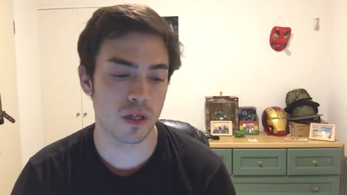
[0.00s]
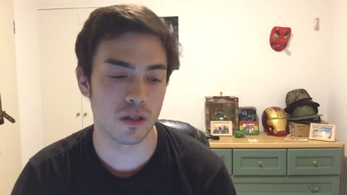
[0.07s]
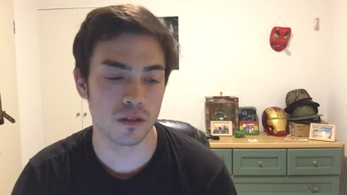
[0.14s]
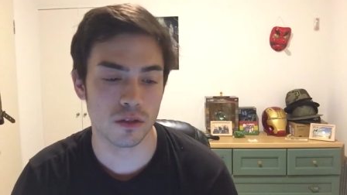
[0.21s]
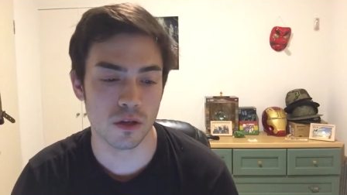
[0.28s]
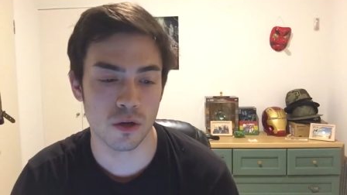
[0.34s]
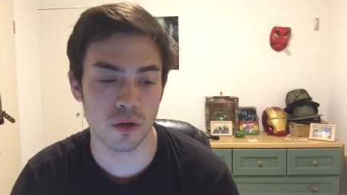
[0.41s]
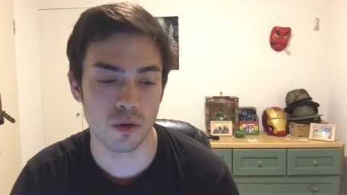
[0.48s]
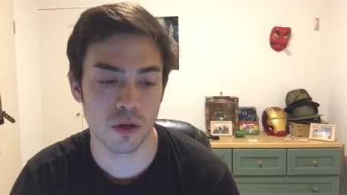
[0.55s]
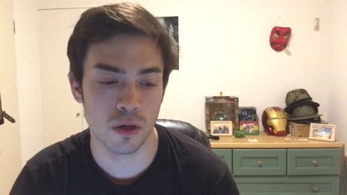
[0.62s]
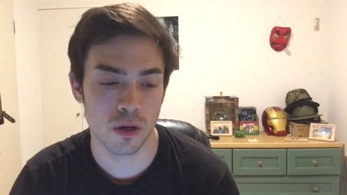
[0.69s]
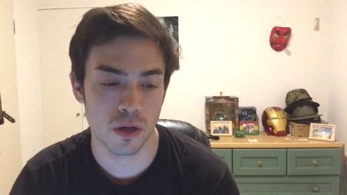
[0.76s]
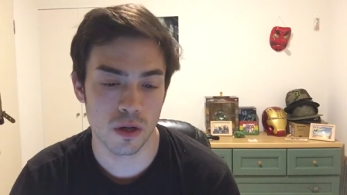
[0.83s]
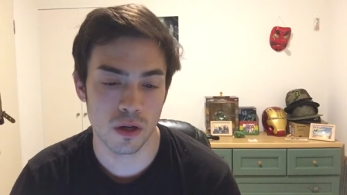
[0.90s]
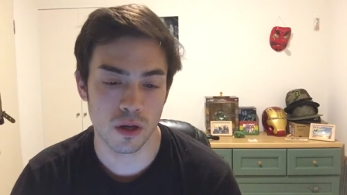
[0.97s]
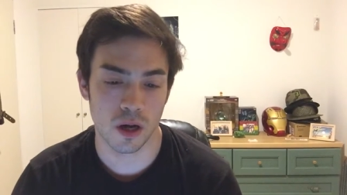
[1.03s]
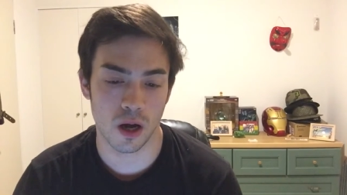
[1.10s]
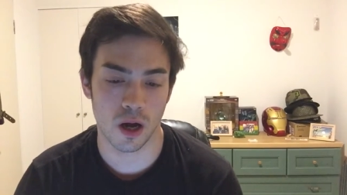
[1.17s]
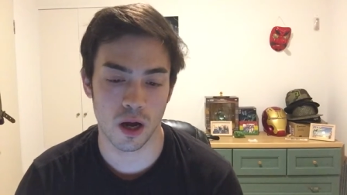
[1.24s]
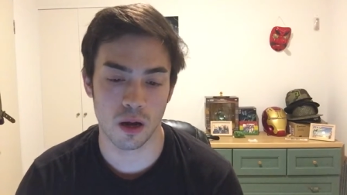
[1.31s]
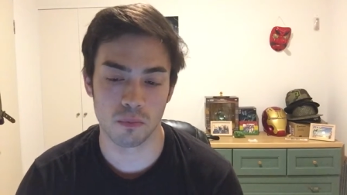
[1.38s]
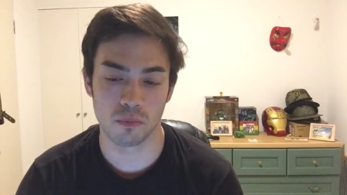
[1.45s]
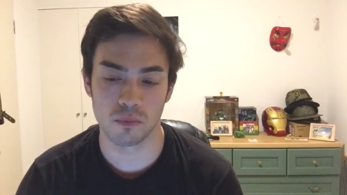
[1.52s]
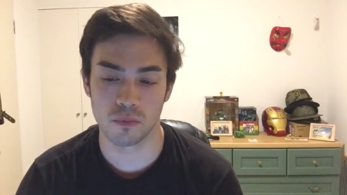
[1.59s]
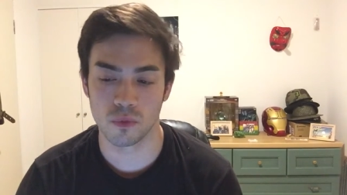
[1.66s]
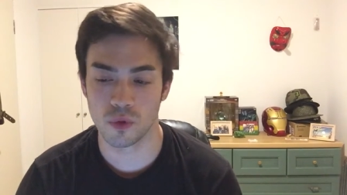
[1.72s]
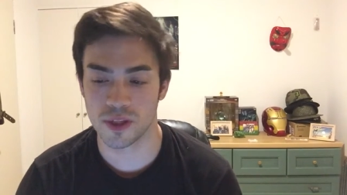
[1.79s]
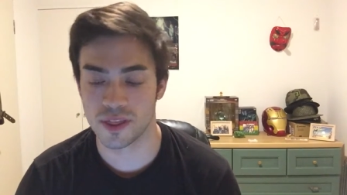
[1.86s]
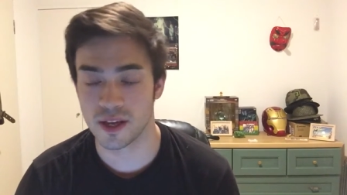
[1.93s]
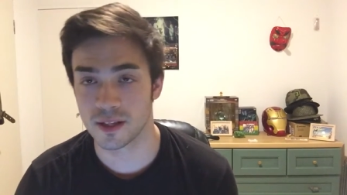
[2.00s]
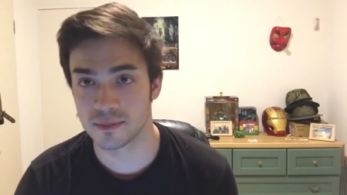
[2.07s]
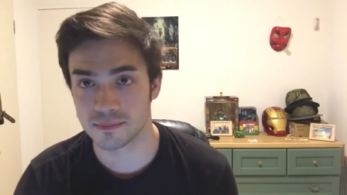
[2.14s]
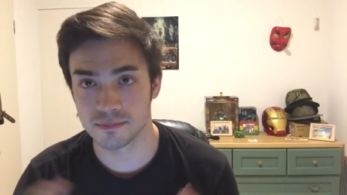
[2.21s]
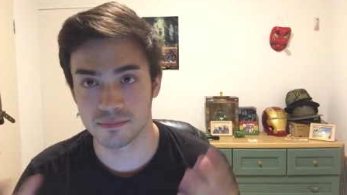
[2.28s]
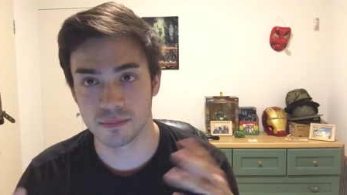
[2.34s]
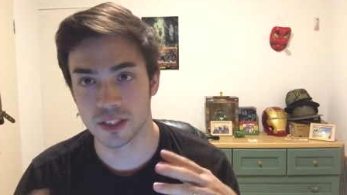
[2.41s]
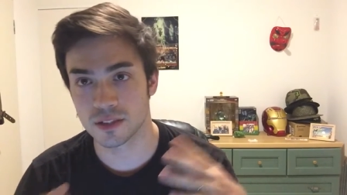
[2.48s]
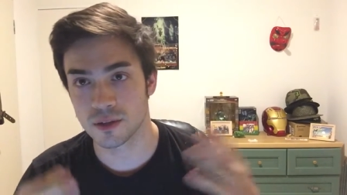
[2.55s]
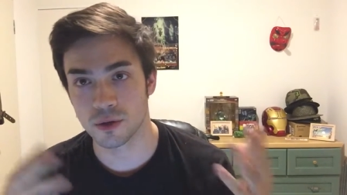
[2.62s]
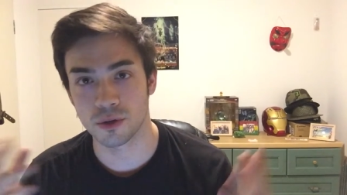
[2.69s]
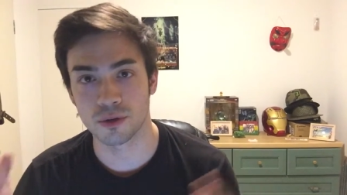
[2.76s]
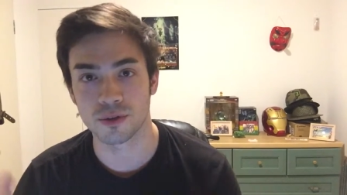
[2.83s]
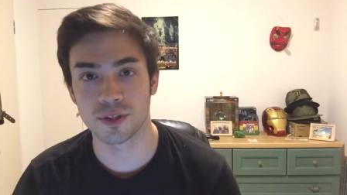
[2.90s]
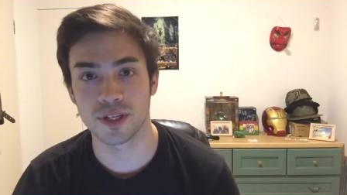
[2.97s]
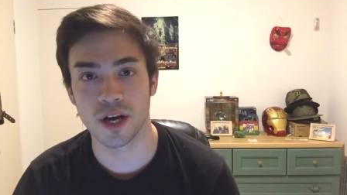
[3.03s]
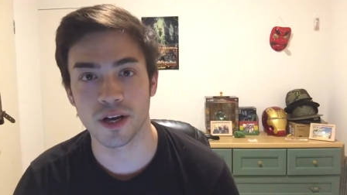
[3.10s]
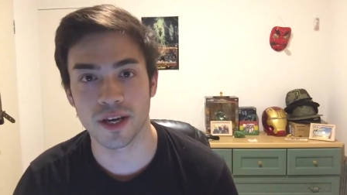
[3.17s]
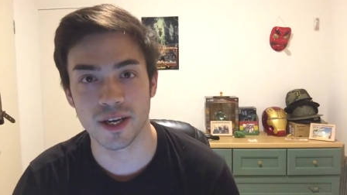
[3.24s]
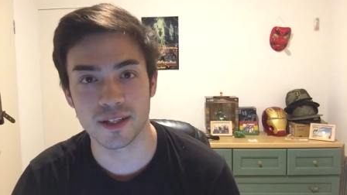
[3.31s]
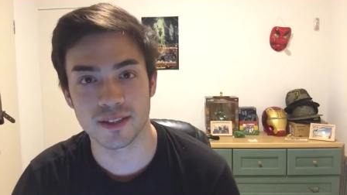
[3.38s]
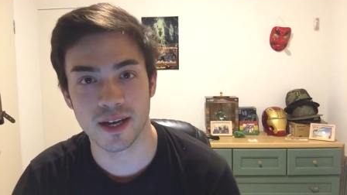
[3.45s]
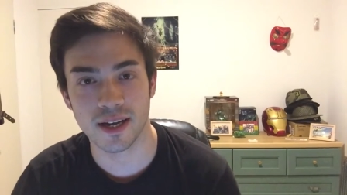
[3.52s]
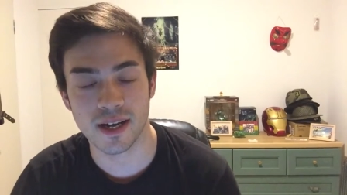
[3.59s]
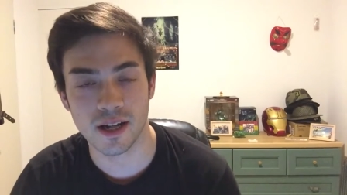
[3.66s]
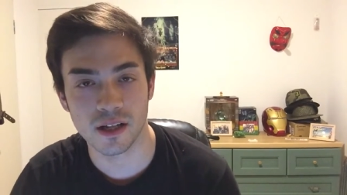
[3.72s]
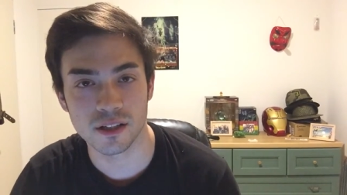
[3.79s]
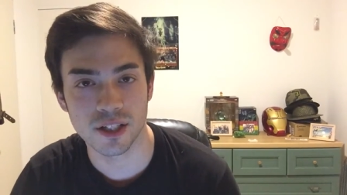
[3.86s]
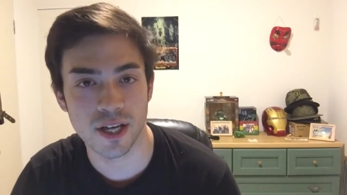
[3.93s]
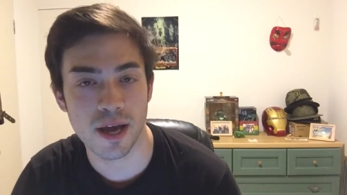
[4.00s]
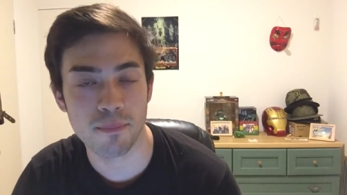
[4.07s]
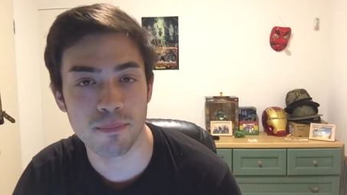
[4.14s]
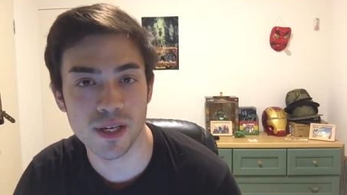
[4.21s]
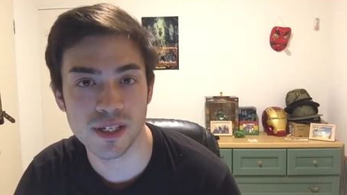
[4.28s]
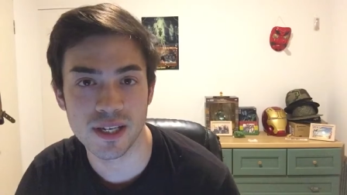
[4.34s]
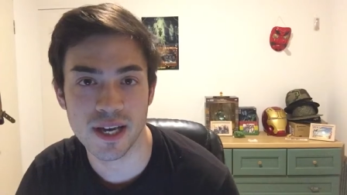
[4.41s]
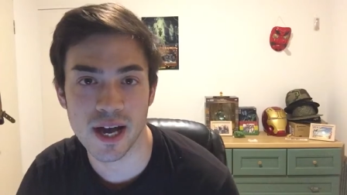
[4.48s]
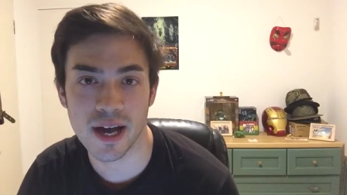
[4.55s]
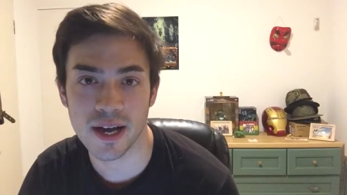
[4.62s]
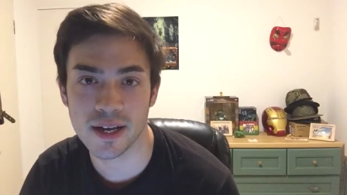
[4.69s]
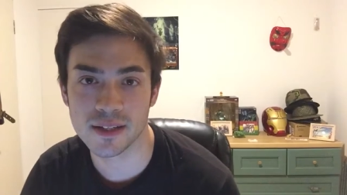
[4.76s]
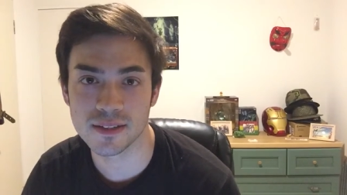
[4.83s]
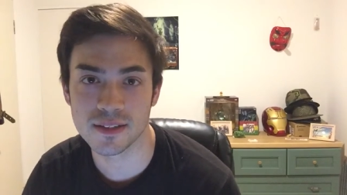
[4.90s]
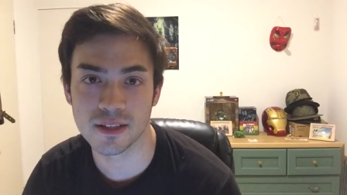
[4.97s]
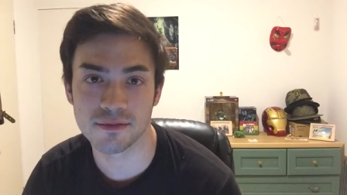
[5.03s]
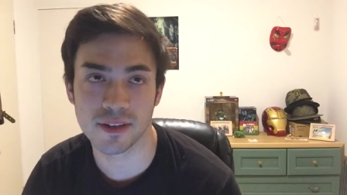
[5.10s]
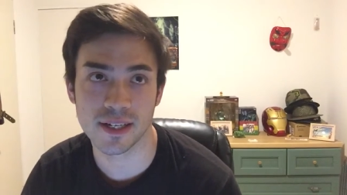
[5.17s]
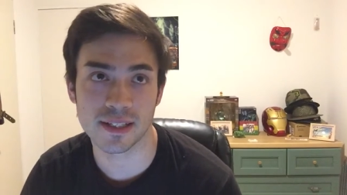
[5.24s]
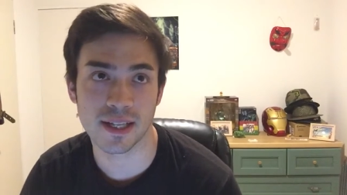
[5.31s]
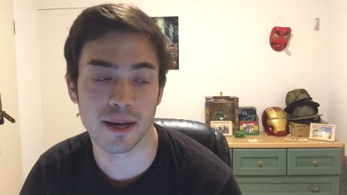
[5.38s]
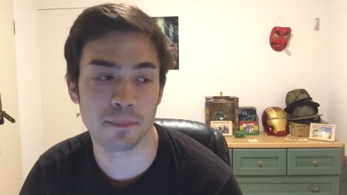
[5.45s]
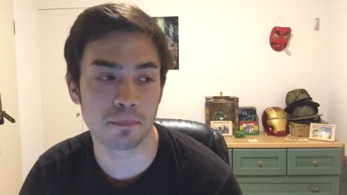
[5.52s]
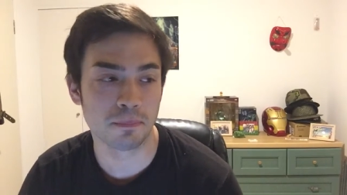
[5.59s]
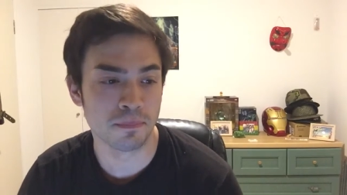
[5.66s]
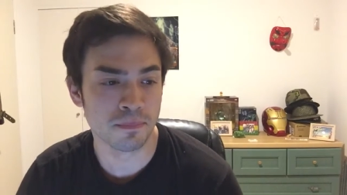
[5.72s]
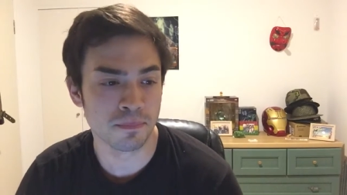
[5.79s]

So um, within this whole Jungian psychology, MBTI and stuff like that,